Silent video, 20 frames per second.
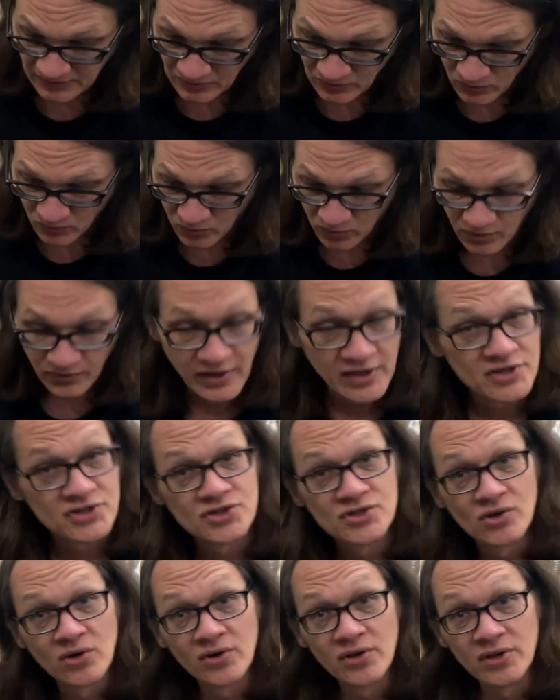we'll then
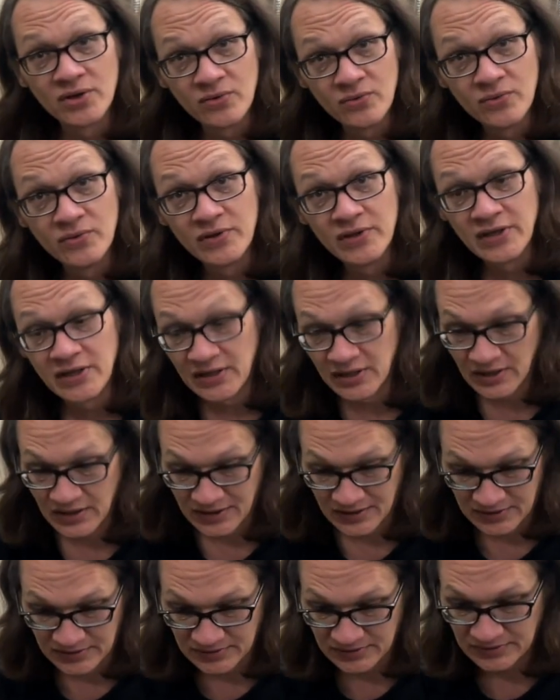show you the